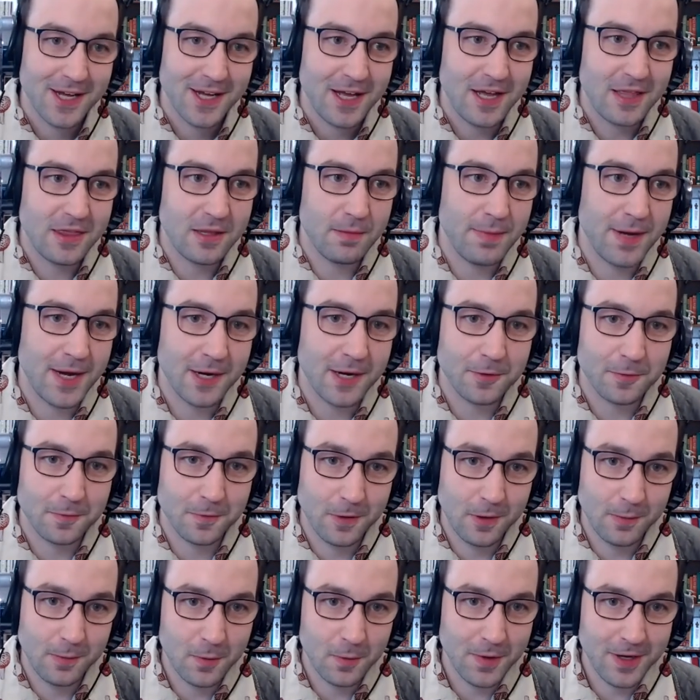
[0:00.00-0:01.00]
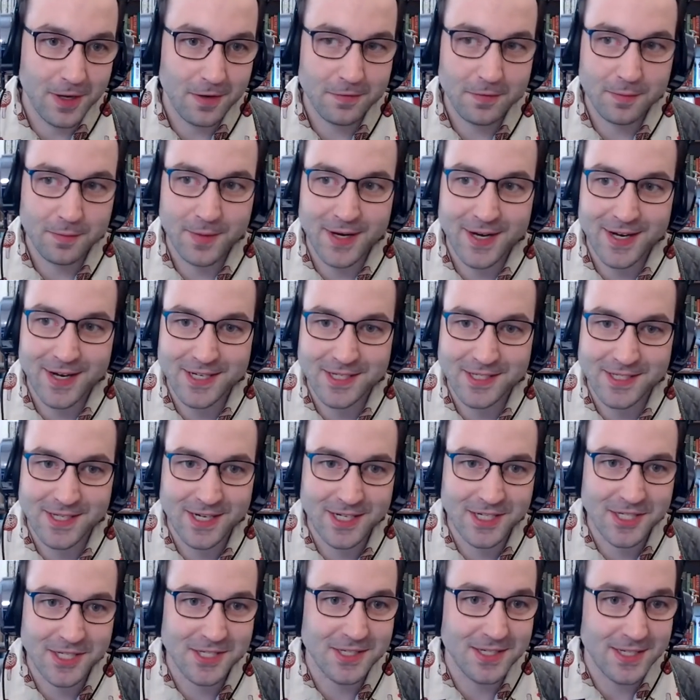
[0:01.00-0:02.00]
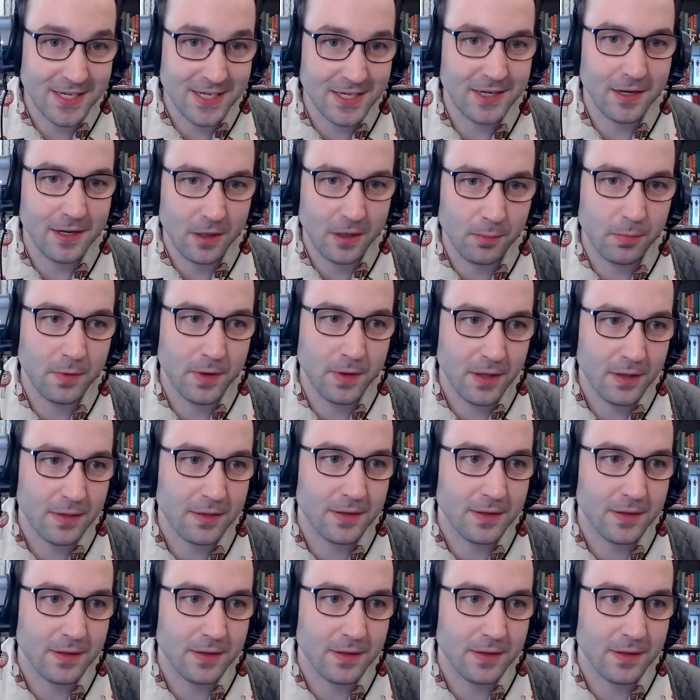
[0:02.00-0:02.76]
in the back room away from eyes that I just needed help with.